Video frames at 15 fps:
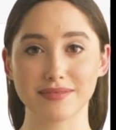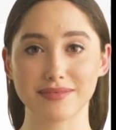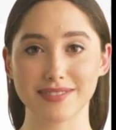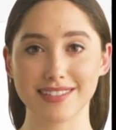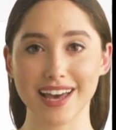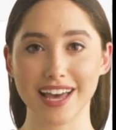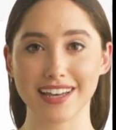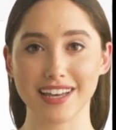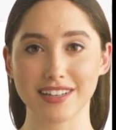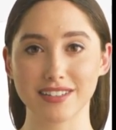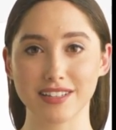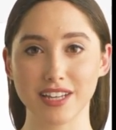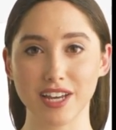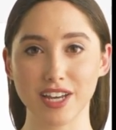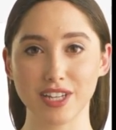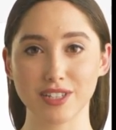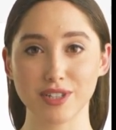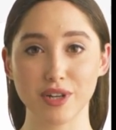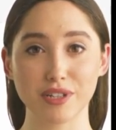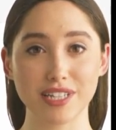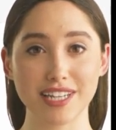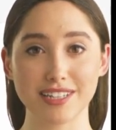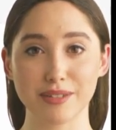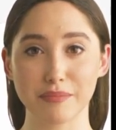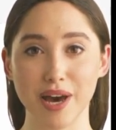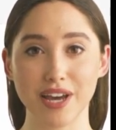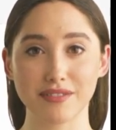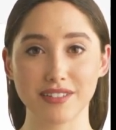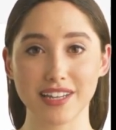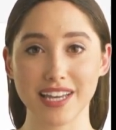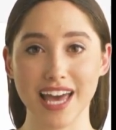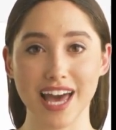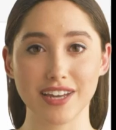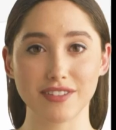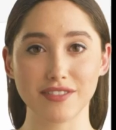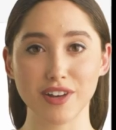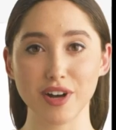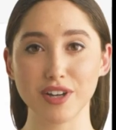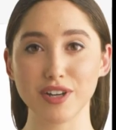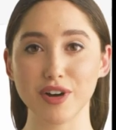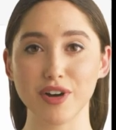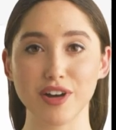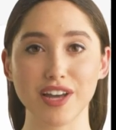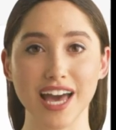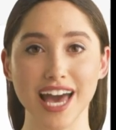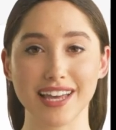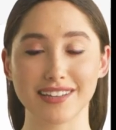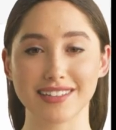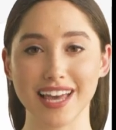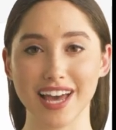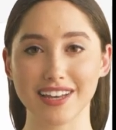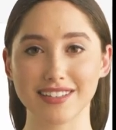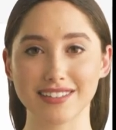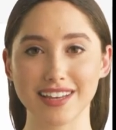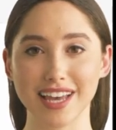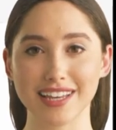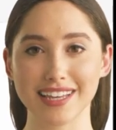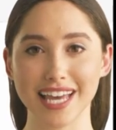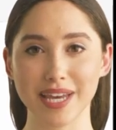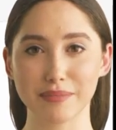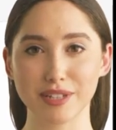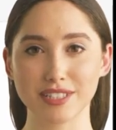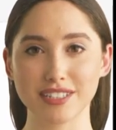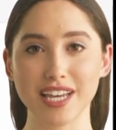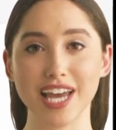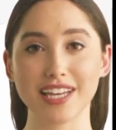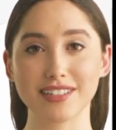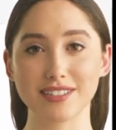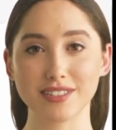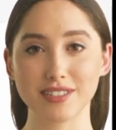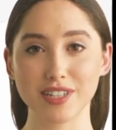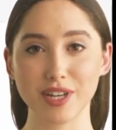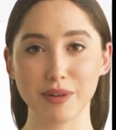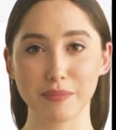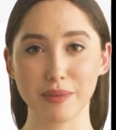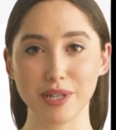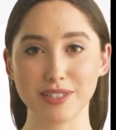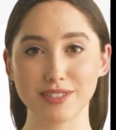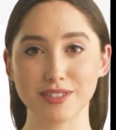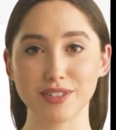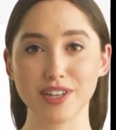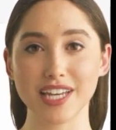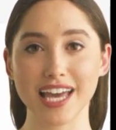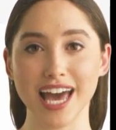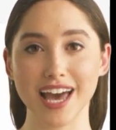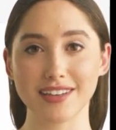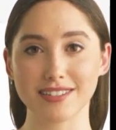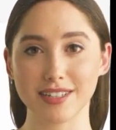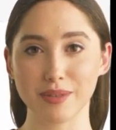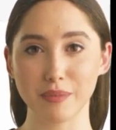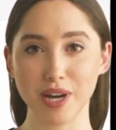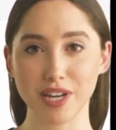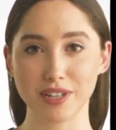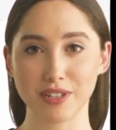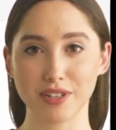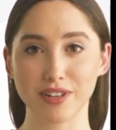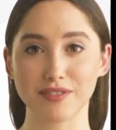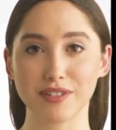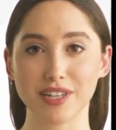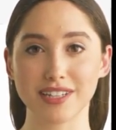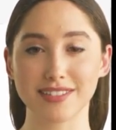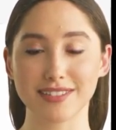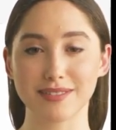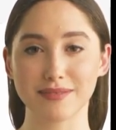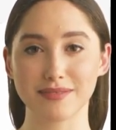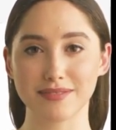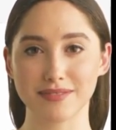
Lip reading: Second, you'll need to map the nvrchar, ntext, and image types to their PostgreSQL equivalents.